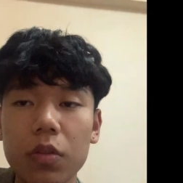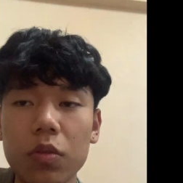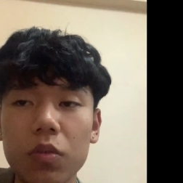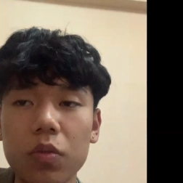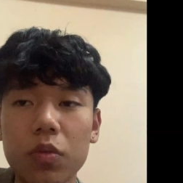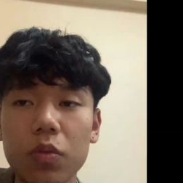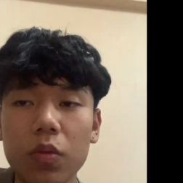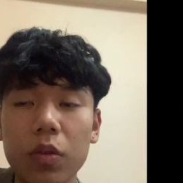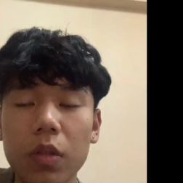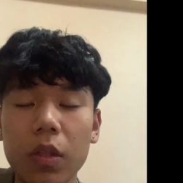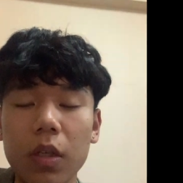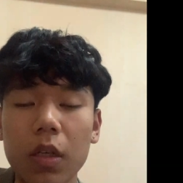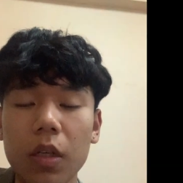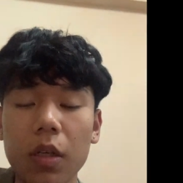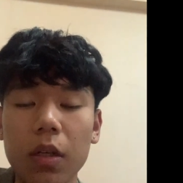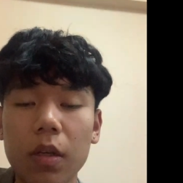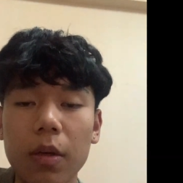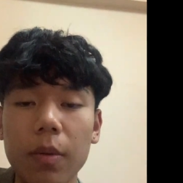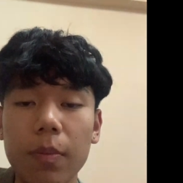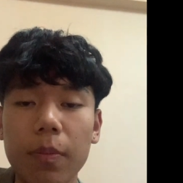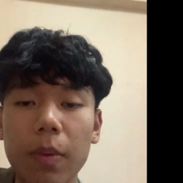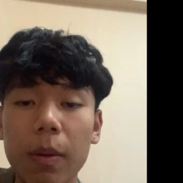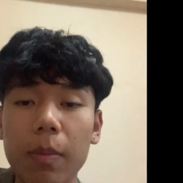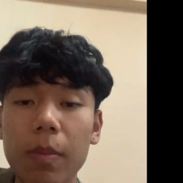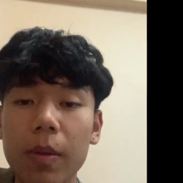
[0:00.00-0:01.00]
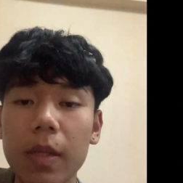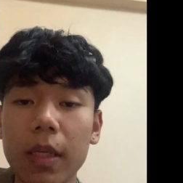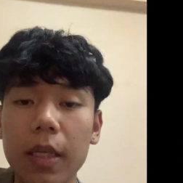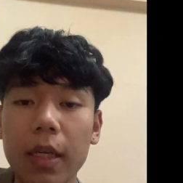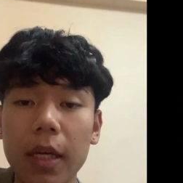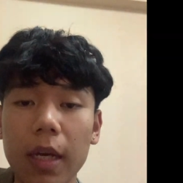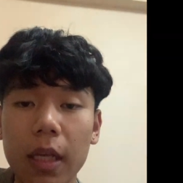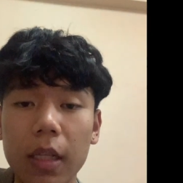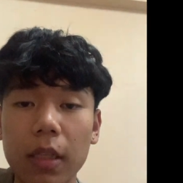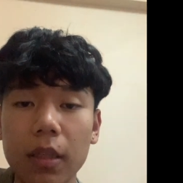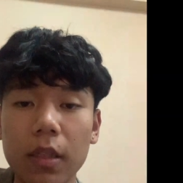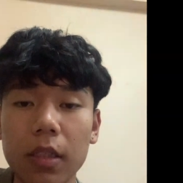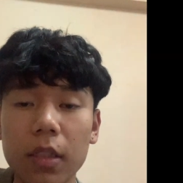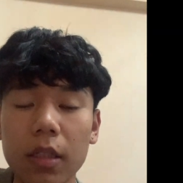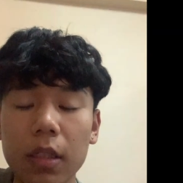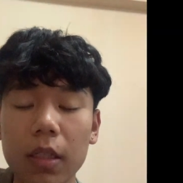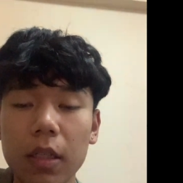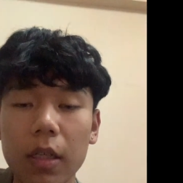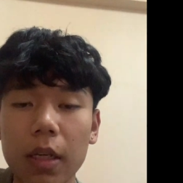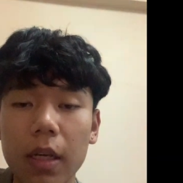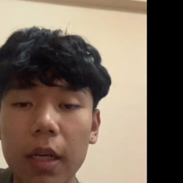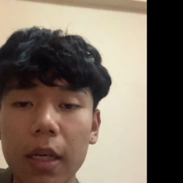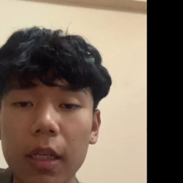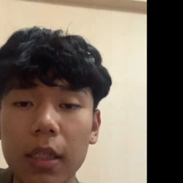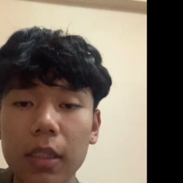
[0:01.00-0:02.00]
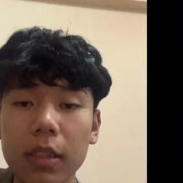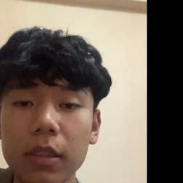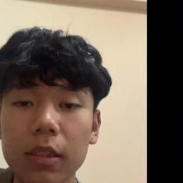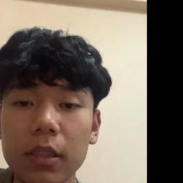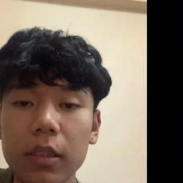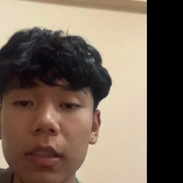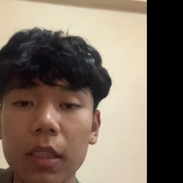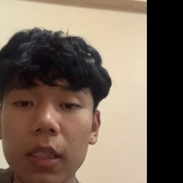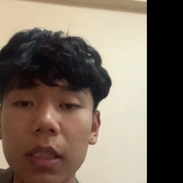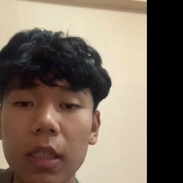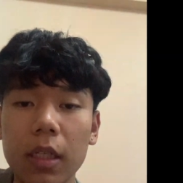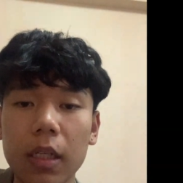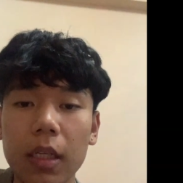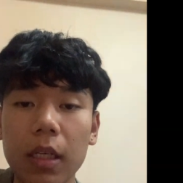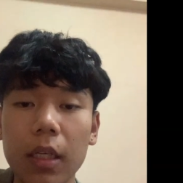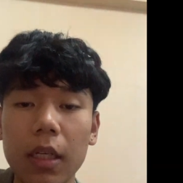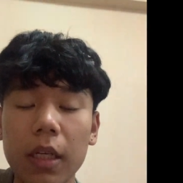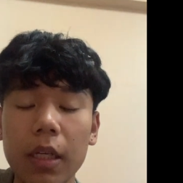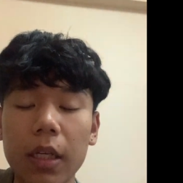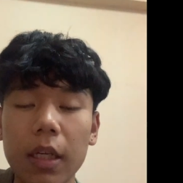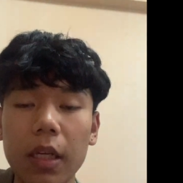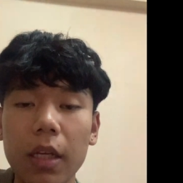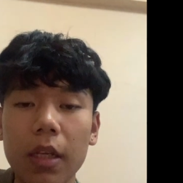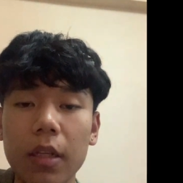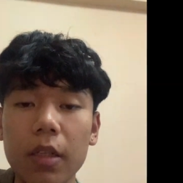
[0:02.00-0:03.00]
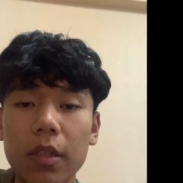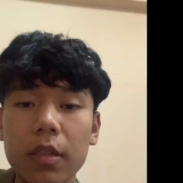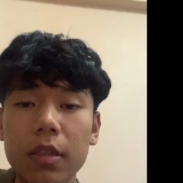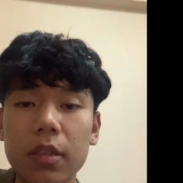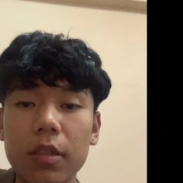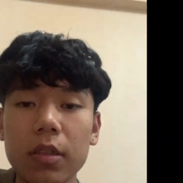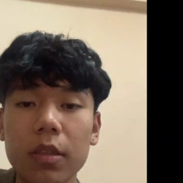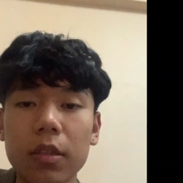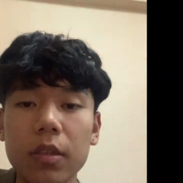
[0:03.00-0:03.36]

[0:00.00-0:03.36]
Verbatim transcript: to the public health as it